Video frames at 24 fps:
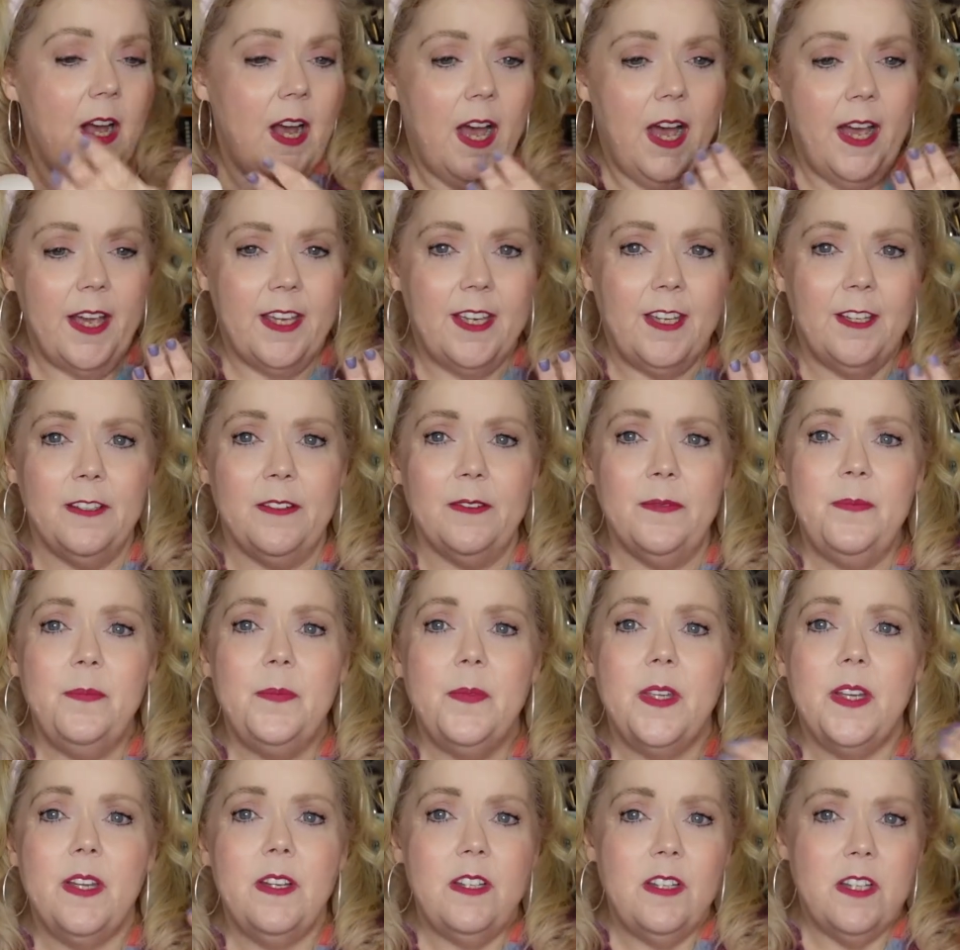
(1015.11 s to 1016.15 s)
I can
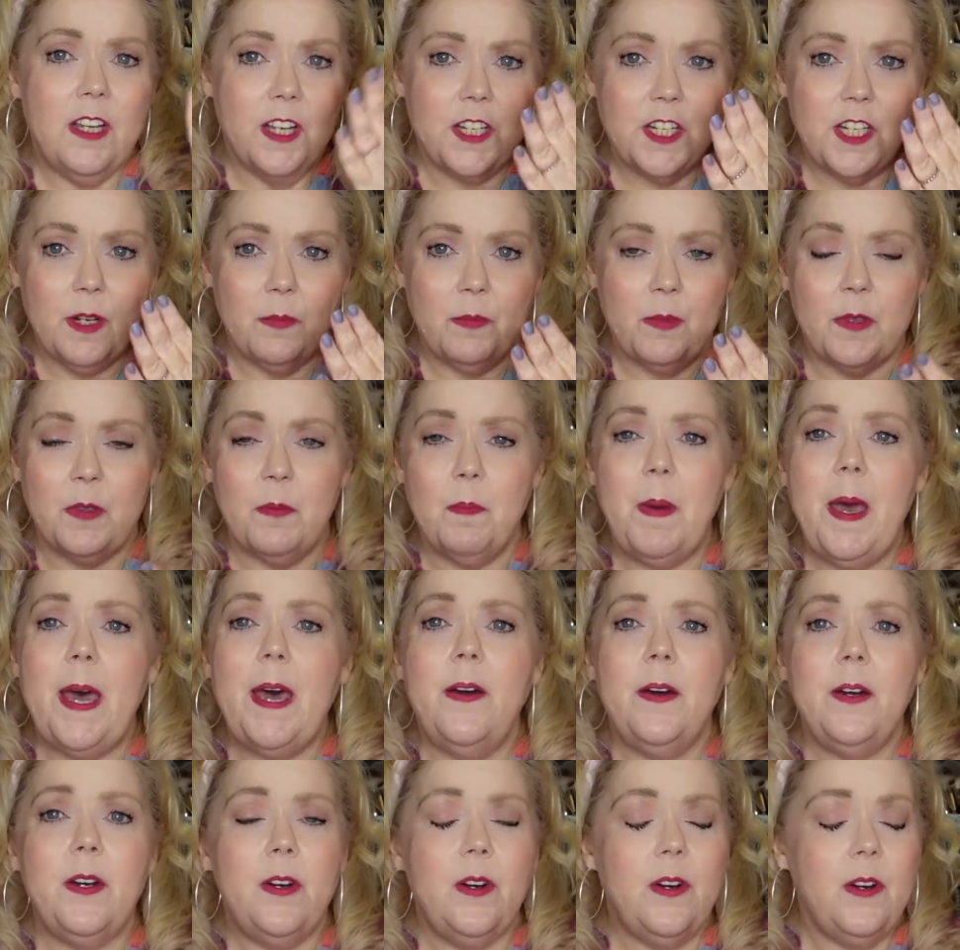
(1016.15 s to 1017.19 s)
touch up with
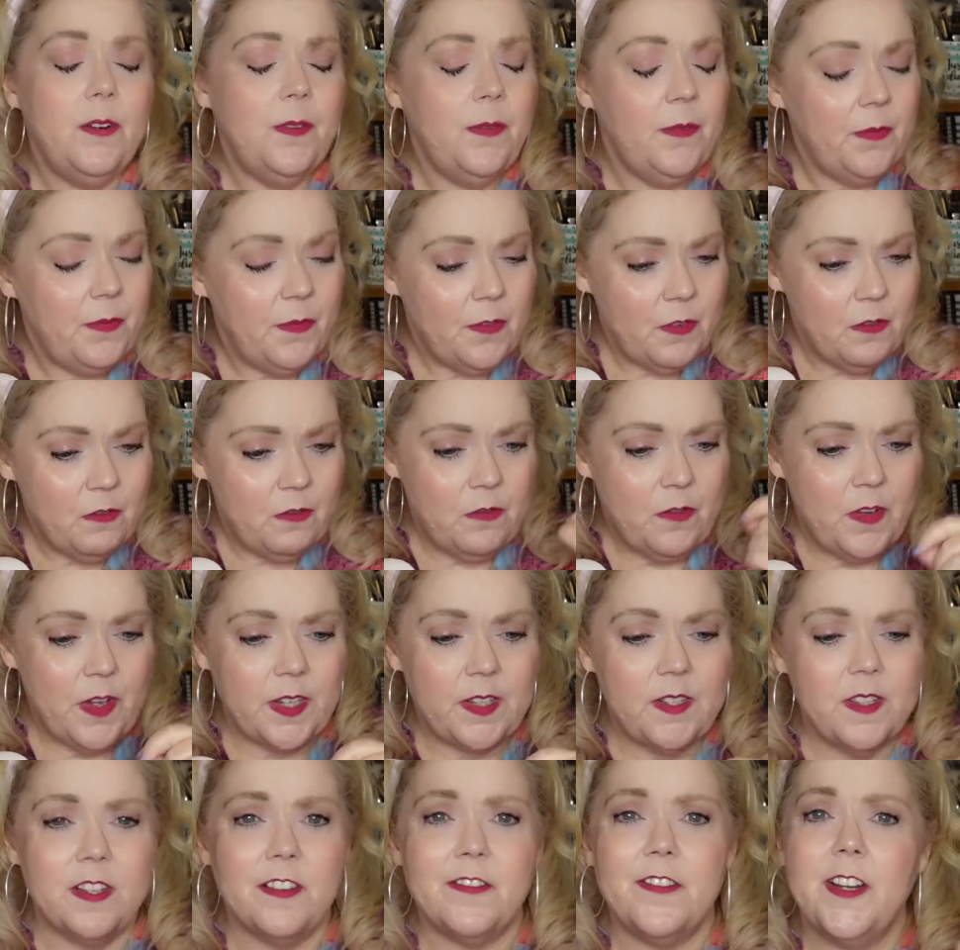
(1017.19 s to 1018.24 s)
powder,
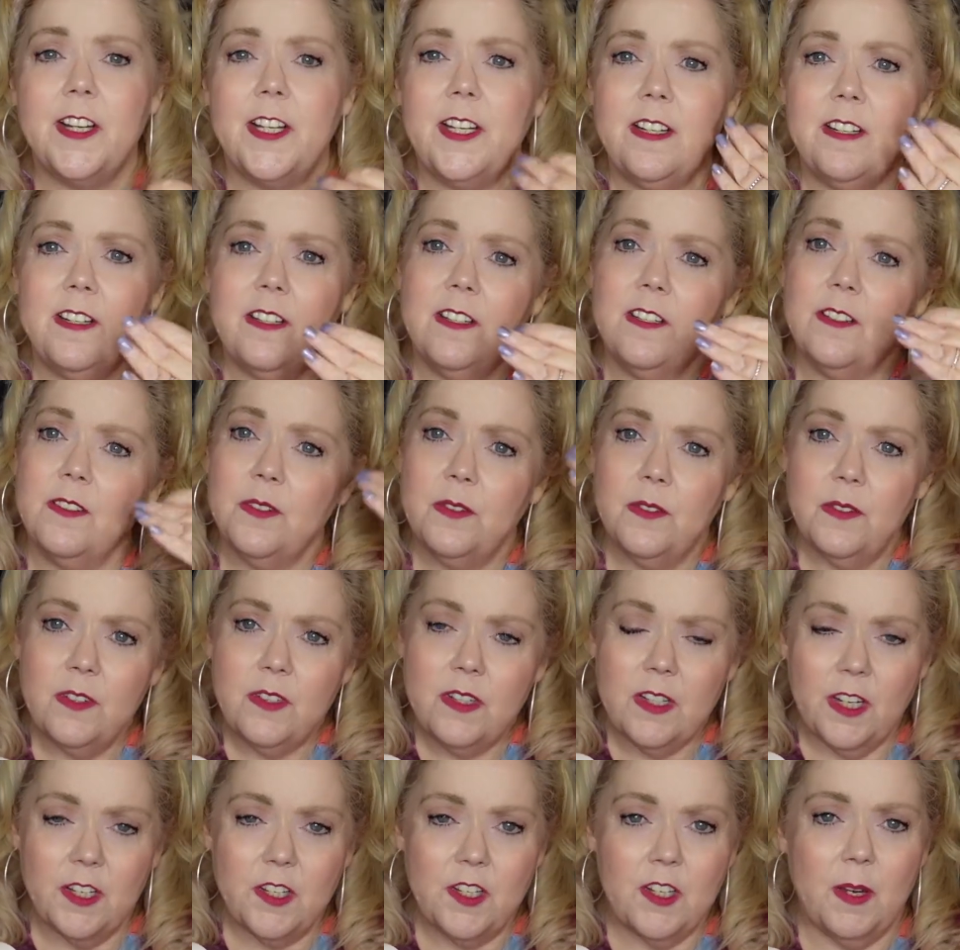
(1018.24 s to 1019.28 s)
fix if I need to
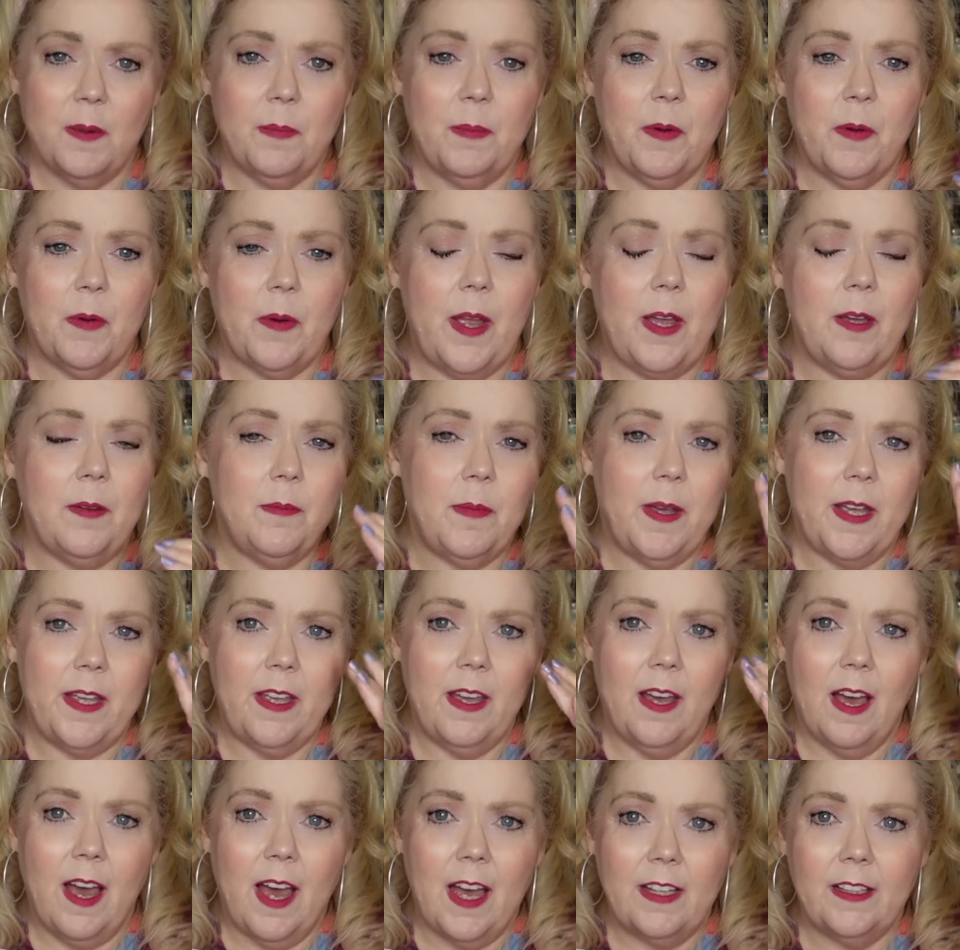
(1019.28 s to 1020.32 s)
touch up around my
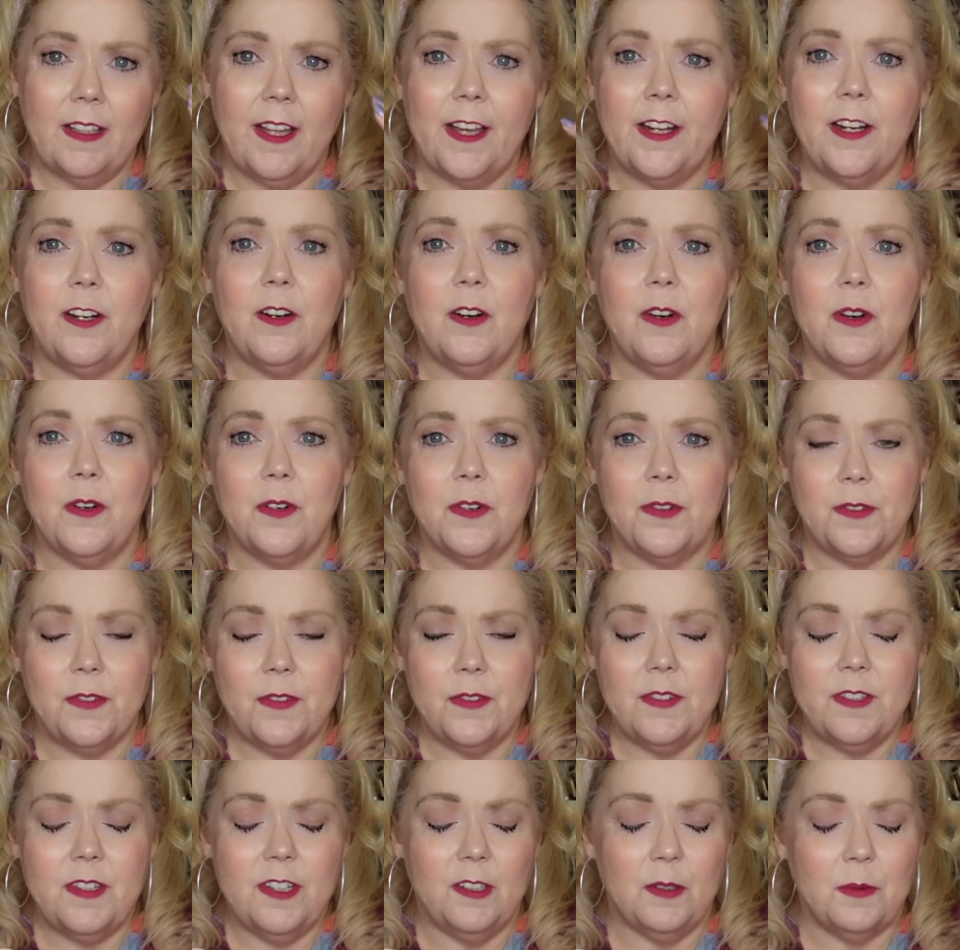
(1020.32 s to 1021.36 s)
eyeliner or
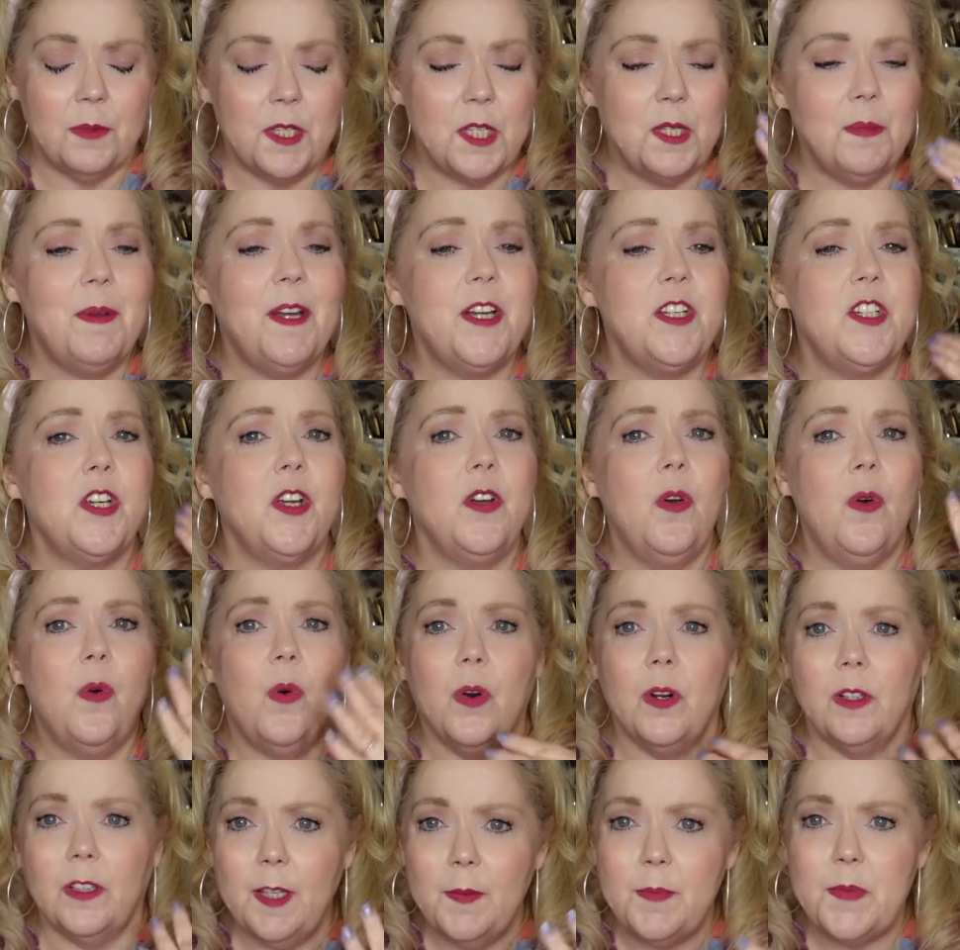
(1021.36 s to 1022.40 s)
deal with smudging
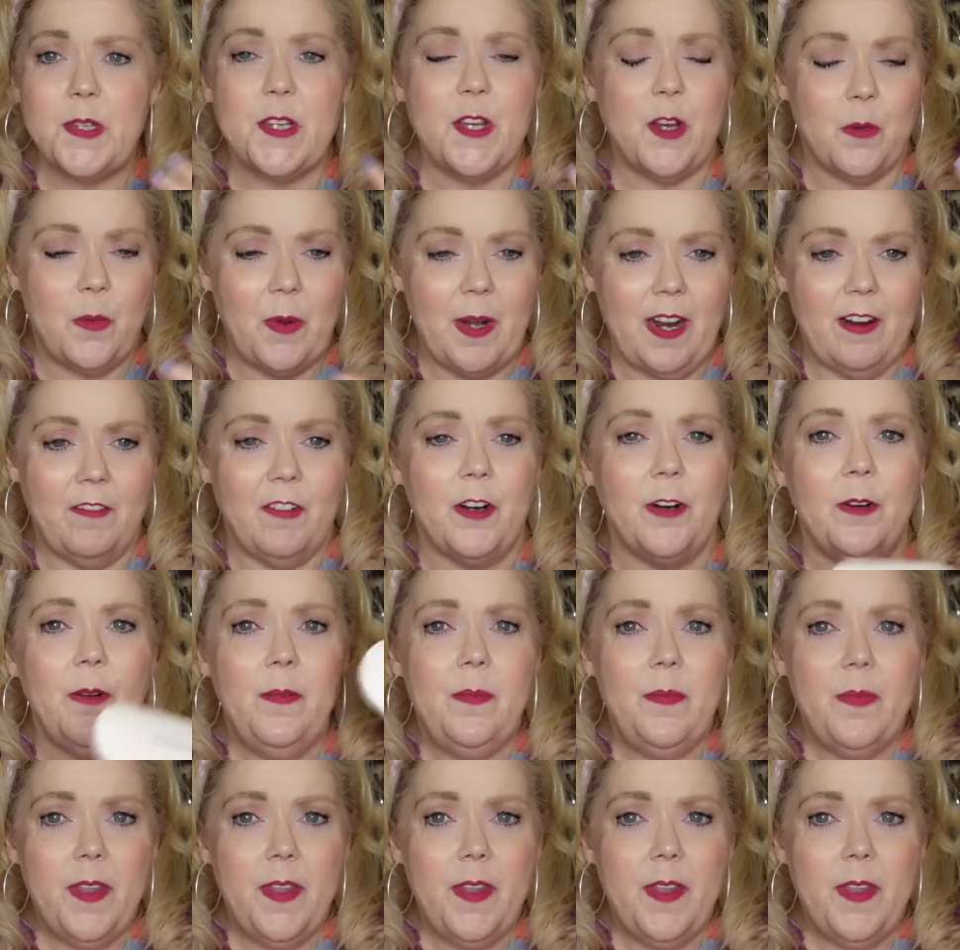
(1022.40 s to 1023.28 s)
or lipstick, whatever.